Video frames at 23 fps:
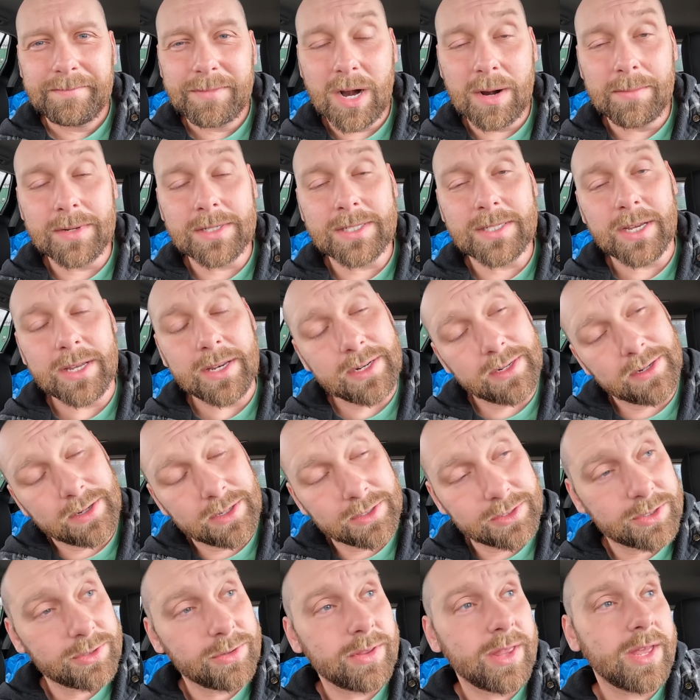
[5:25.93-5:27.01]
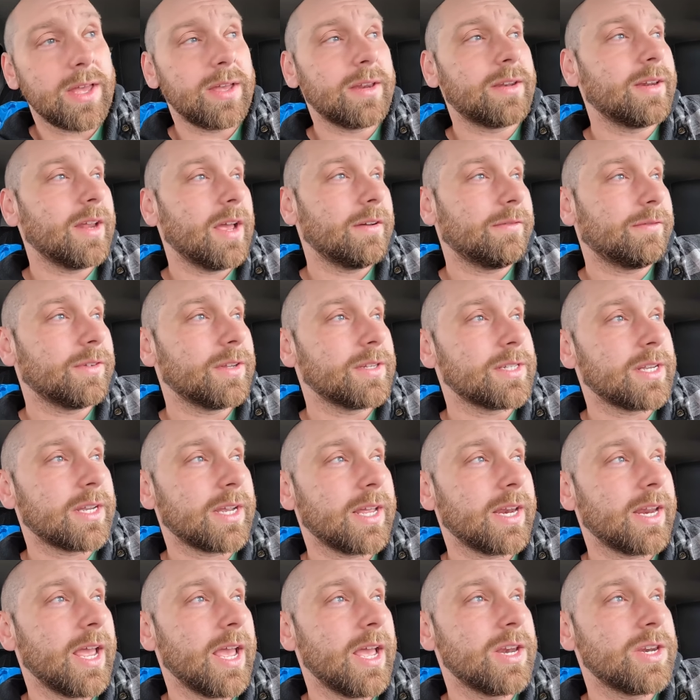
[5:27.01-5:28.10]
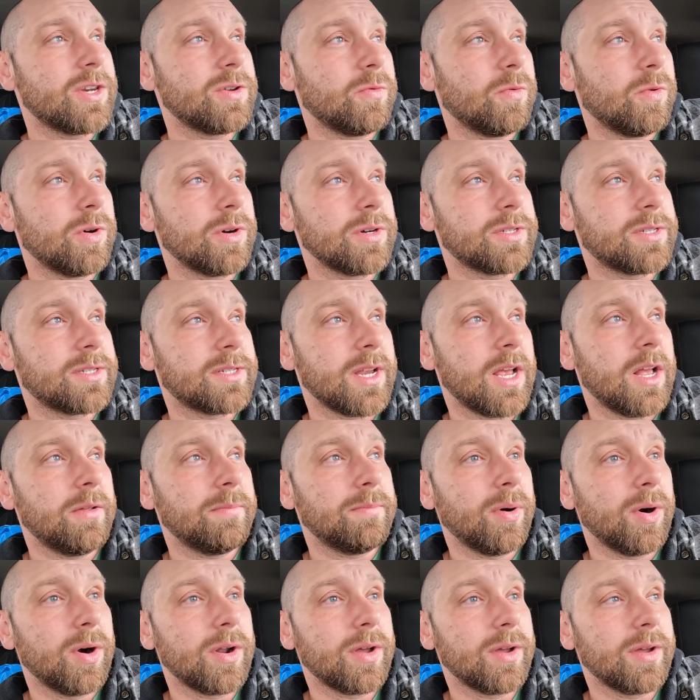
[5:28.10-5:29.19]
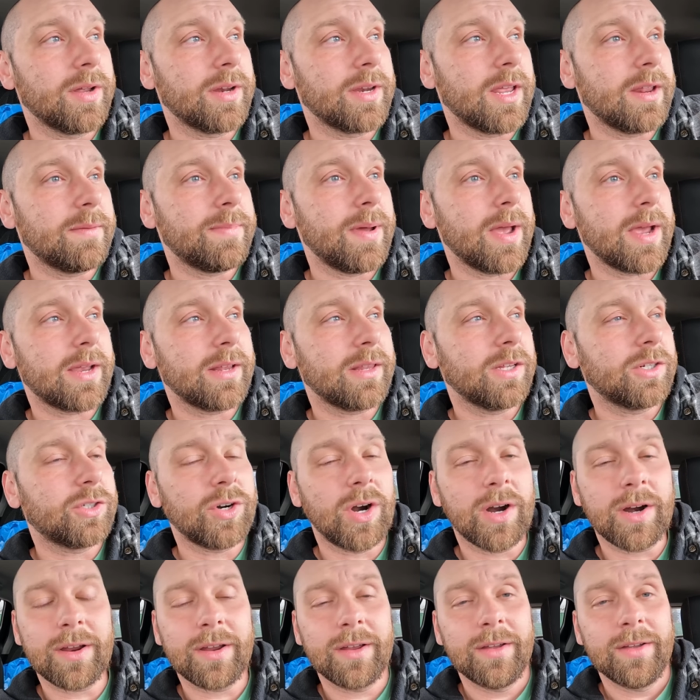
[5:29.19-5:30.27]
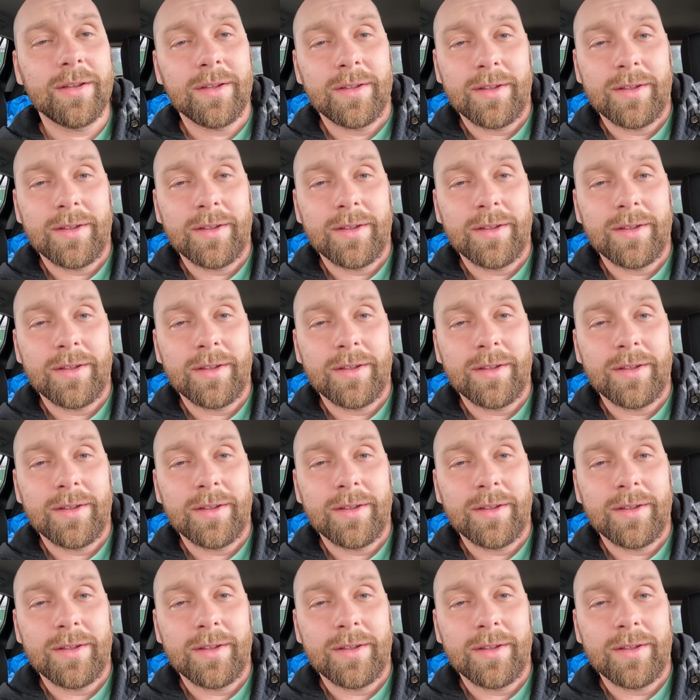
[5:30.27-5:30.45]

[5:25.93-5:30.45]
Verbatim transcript: But I'm excited also that after this I got to head towards Alberta and get back in the truck.